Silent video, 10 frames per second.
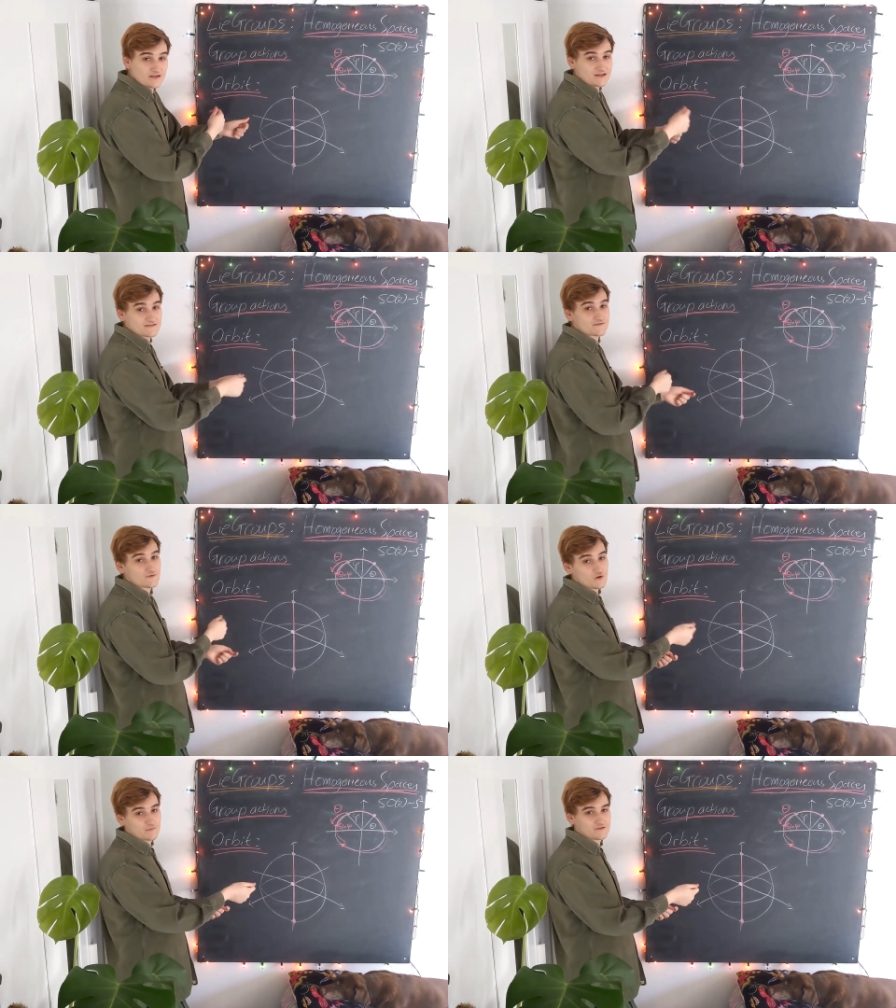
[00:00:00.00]
be
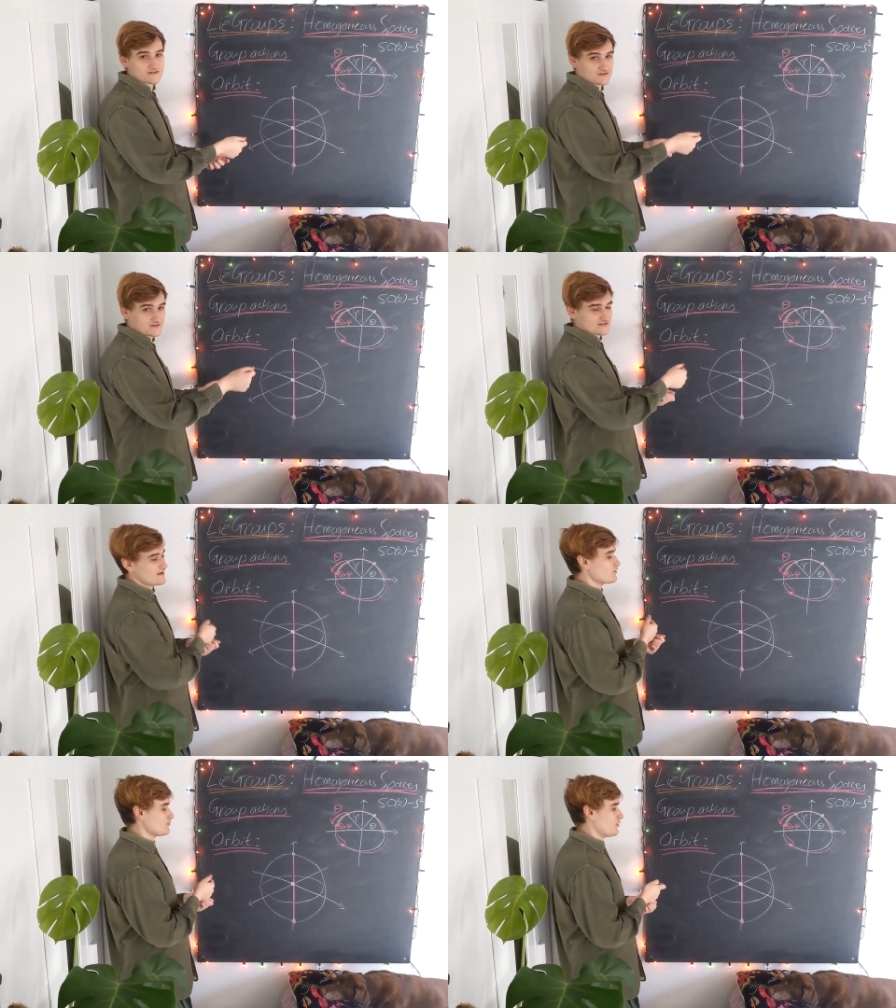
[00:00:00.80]
deformed to a
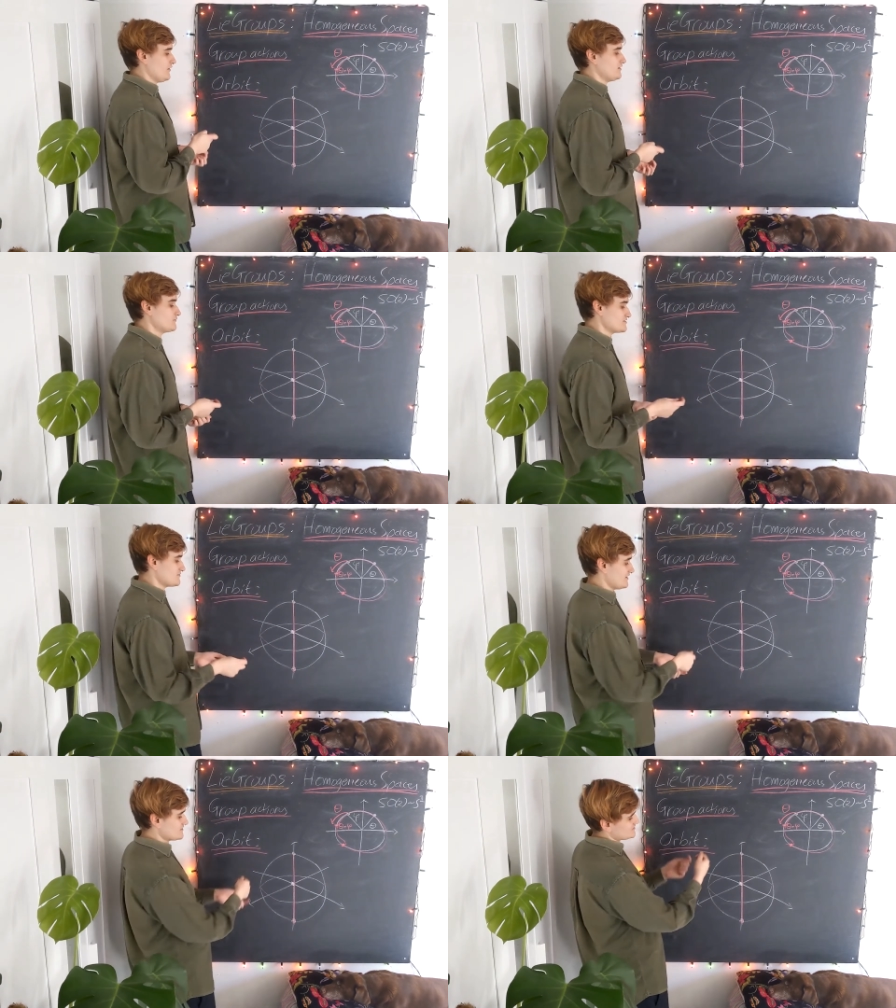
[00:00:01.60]
single point, which
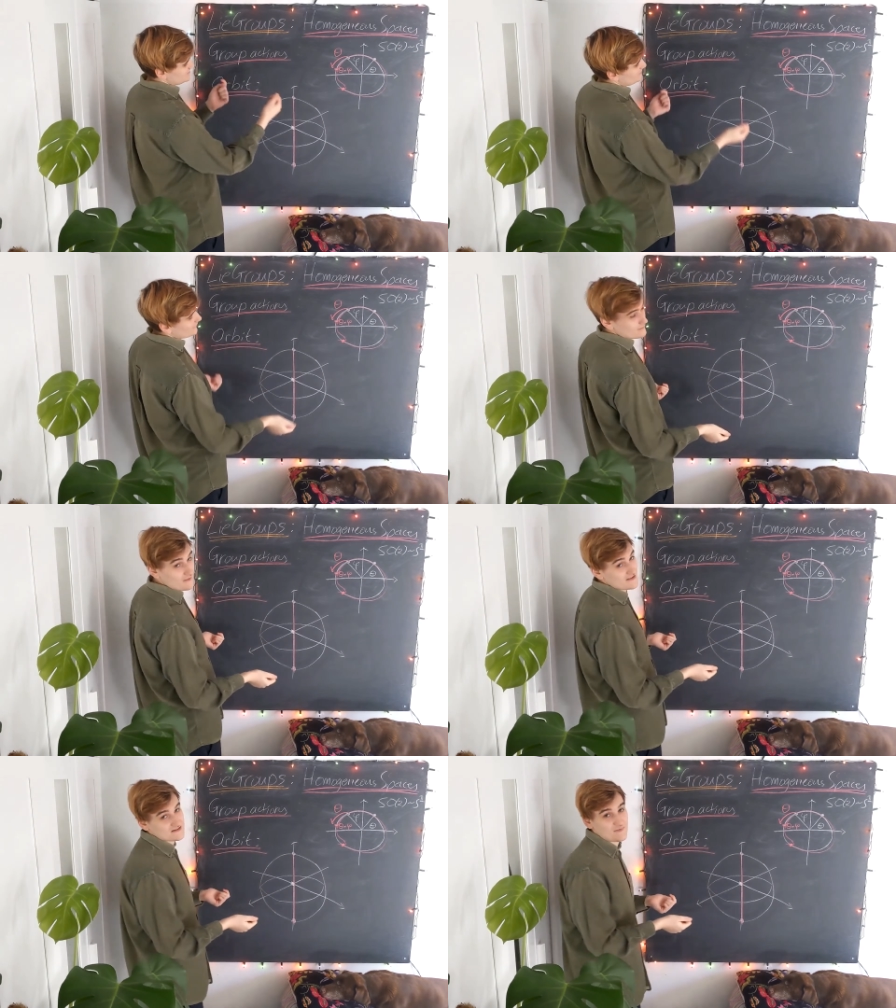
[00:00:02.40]
means that
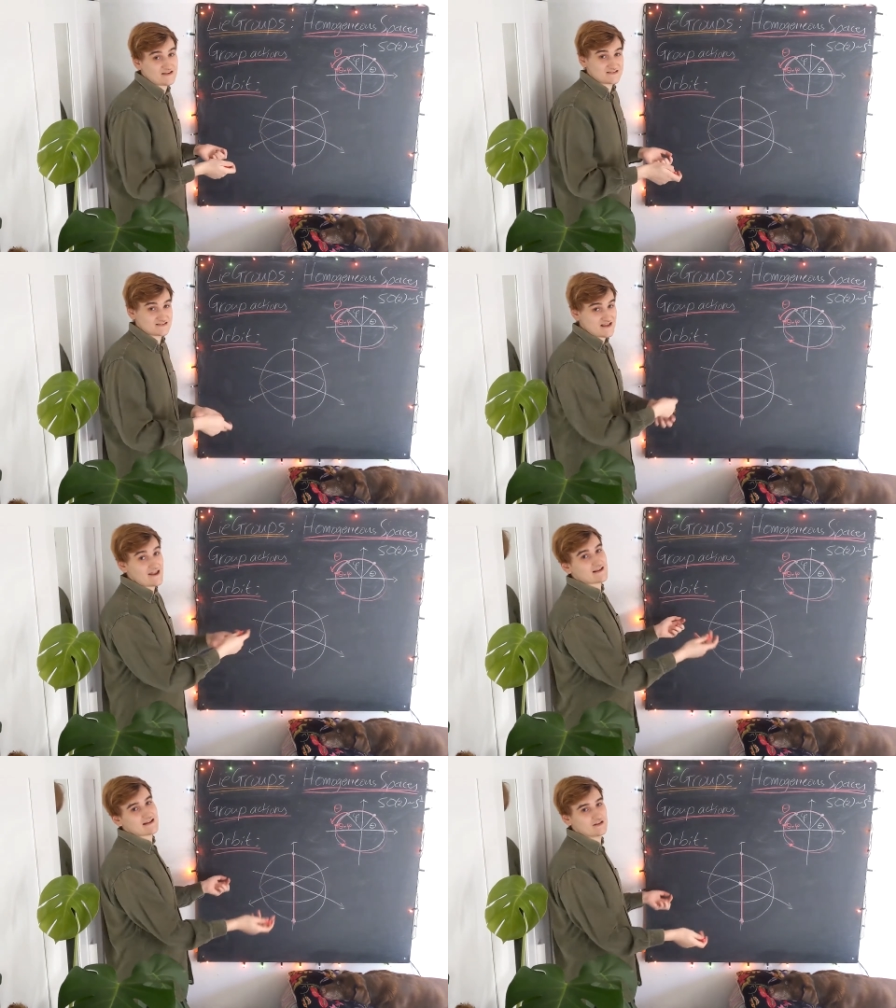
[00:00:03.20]
this space is
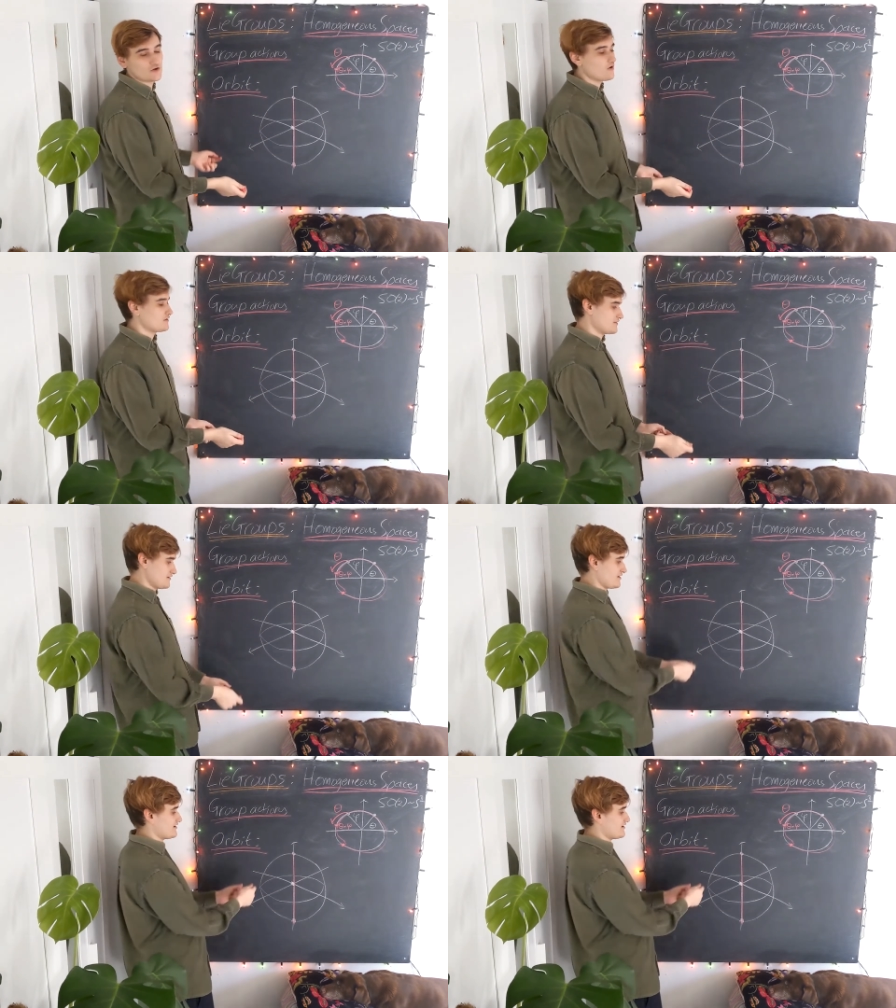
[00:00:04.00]
technically not a